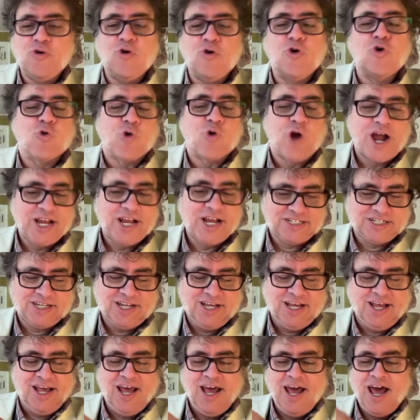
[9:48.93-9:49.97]
great.
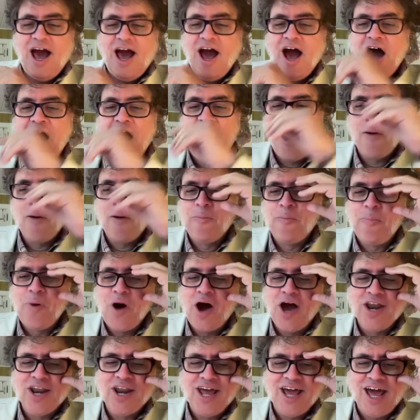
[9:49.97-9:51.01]

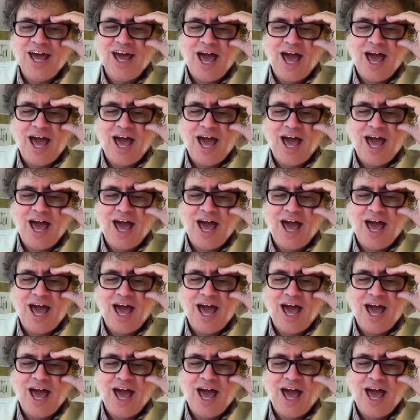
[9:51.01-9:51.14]
But